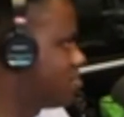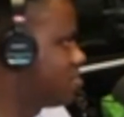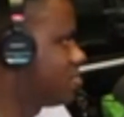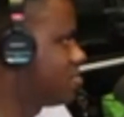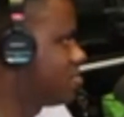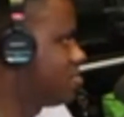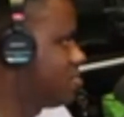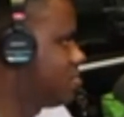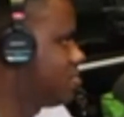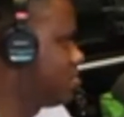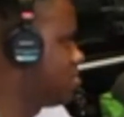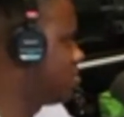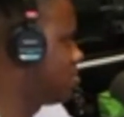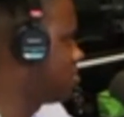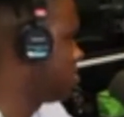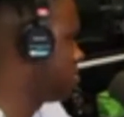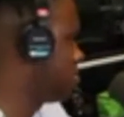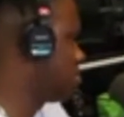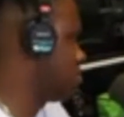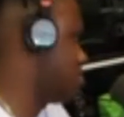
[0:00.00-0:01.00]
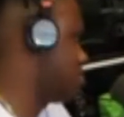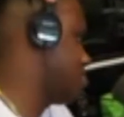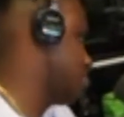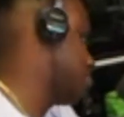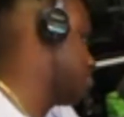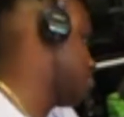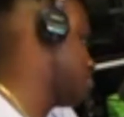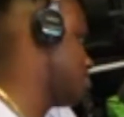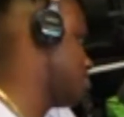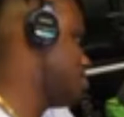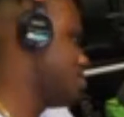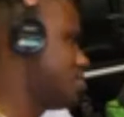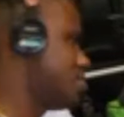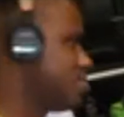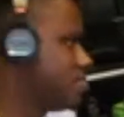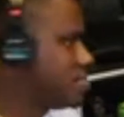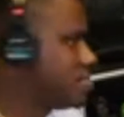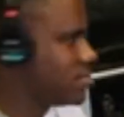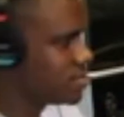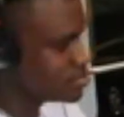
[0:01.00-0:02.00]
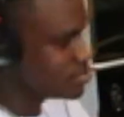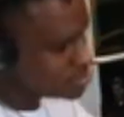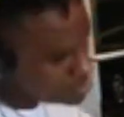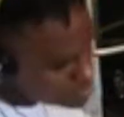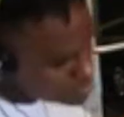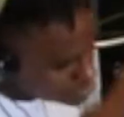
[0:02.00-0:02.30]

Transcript: be independent for that much longer.